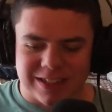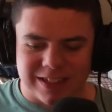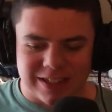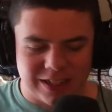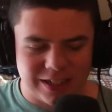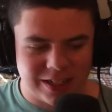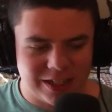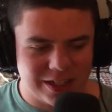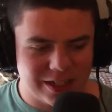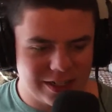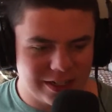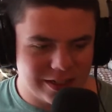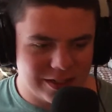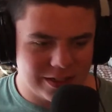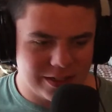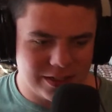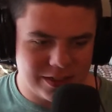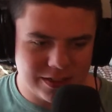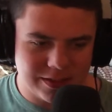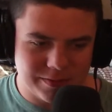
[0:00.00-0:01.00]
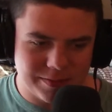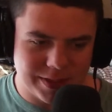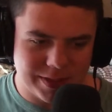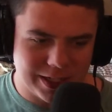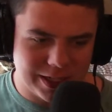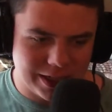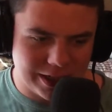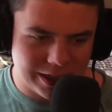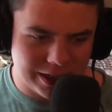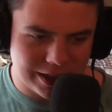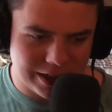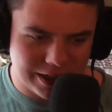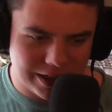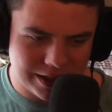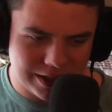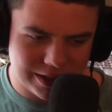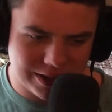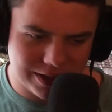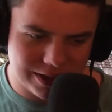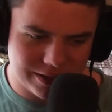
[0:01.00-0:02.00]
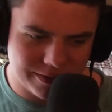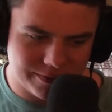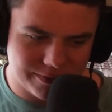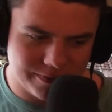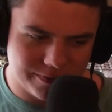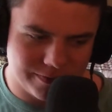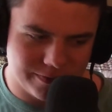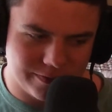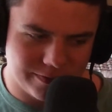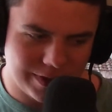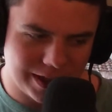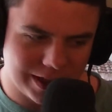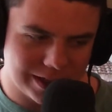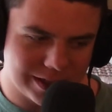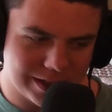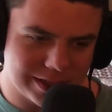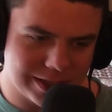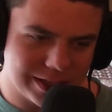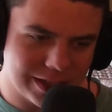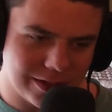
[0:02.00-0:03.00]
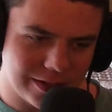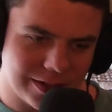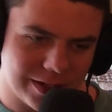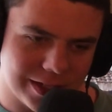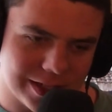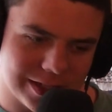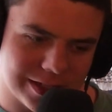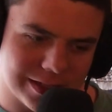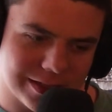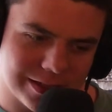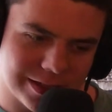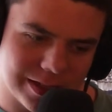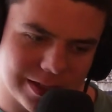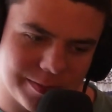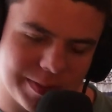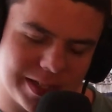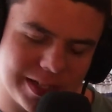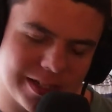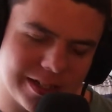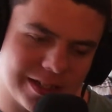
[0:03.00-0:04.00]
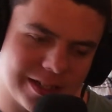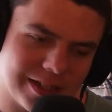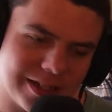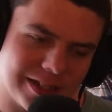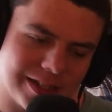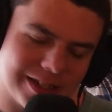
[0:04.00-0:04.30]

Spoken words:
oh my gosh. Like, seriously, I mean,